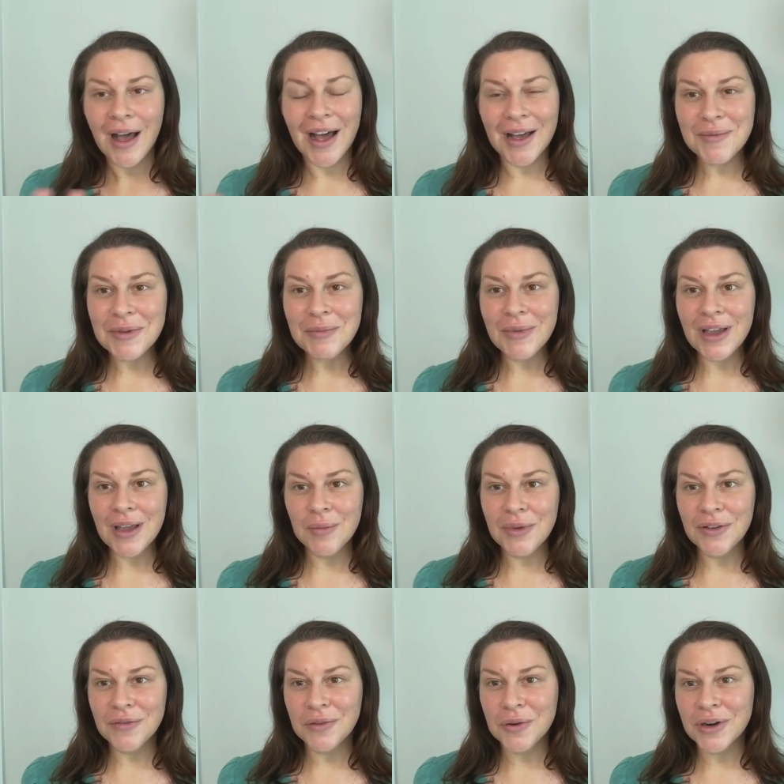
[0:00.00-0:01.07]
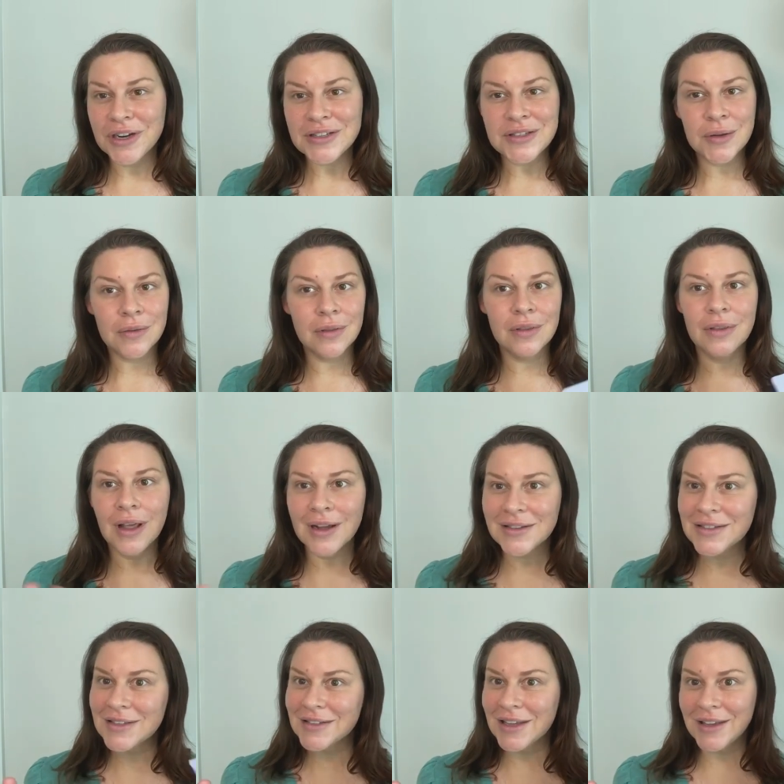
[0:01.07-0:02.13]
I'm in Miami, Florida, so lots of
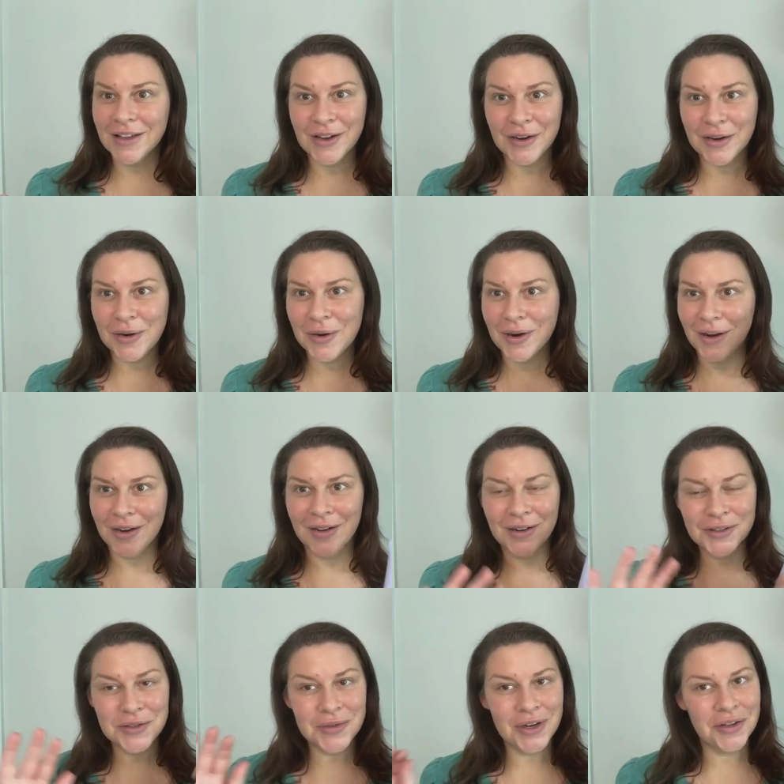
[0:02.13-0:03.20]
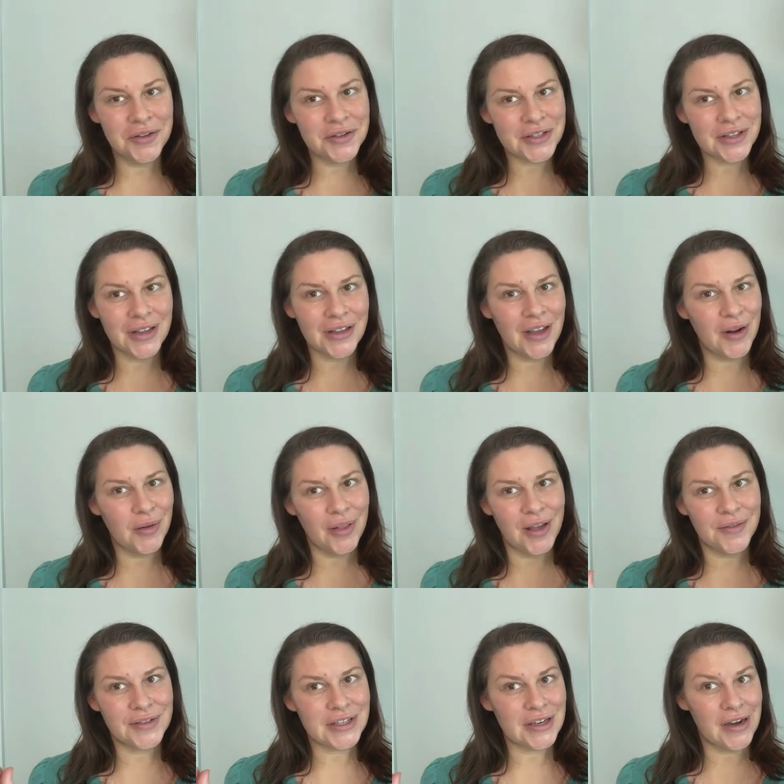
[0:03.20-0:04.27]
skincare going on. I'll do another skincare live
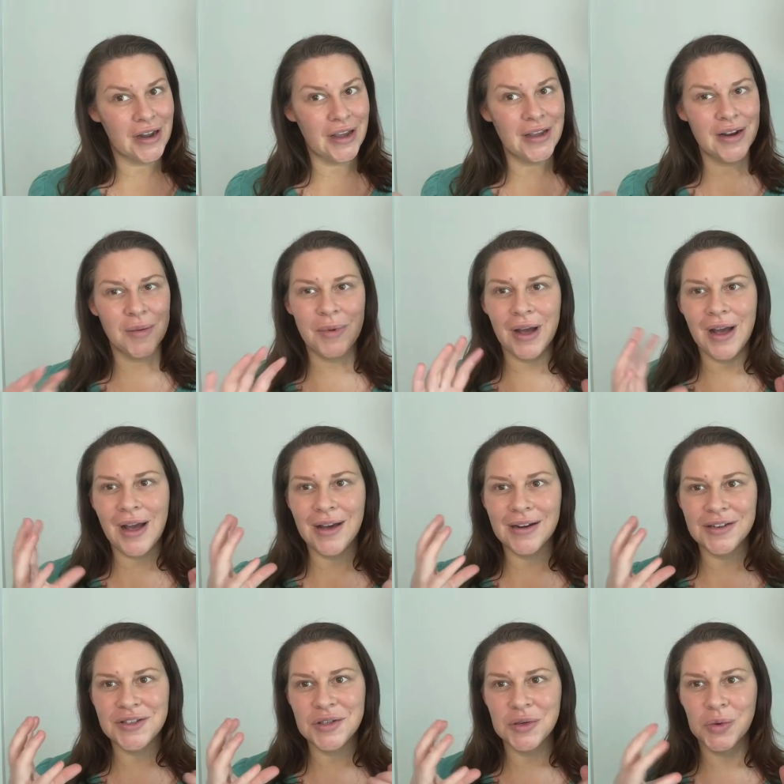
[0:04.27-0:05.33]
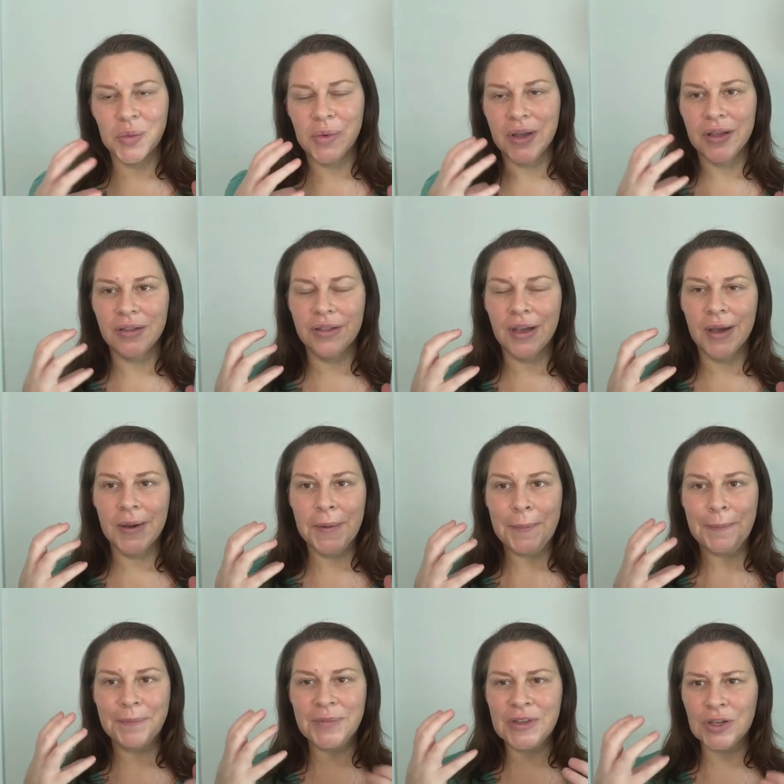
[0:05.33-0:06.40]
tonight about how to deal with um,
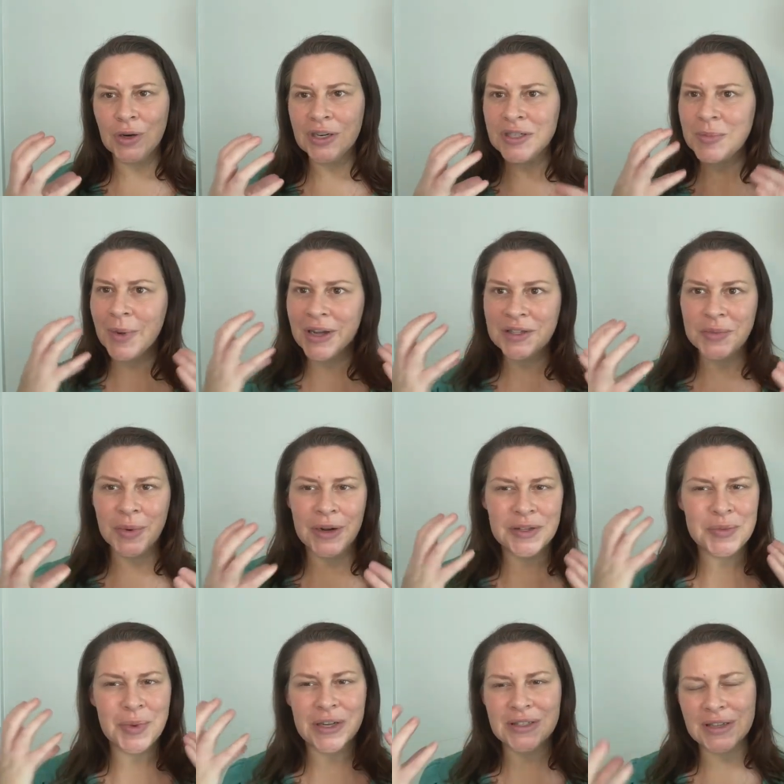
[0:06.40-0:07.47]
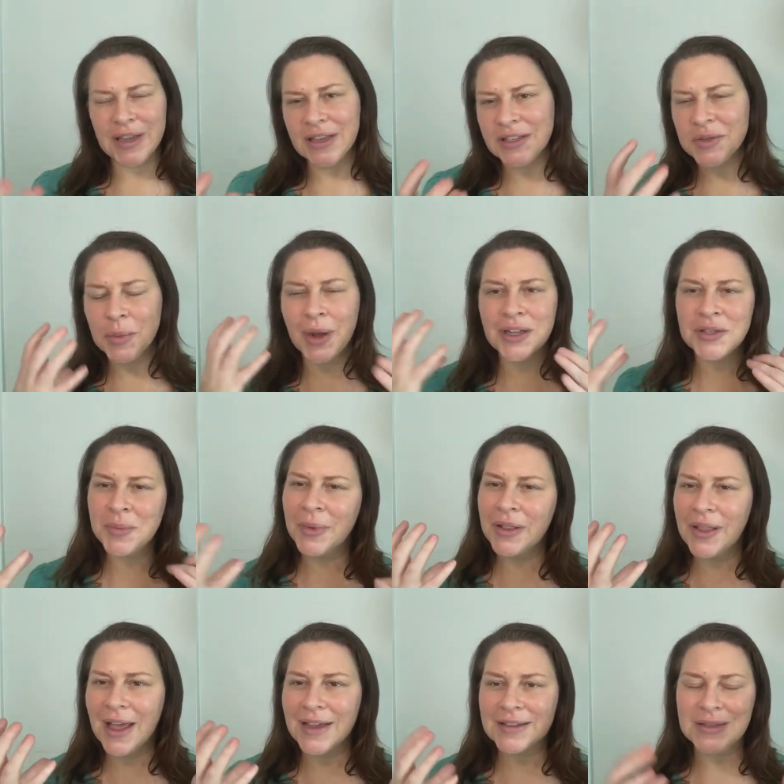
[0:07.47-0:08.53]
dark spots, brown spots, age spots,
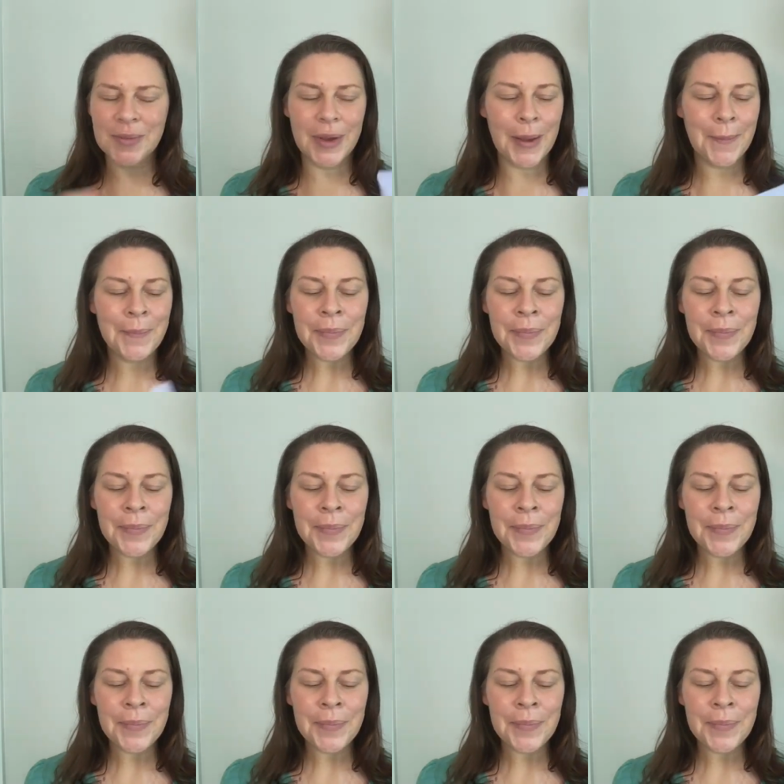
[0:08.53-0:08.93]
melasma.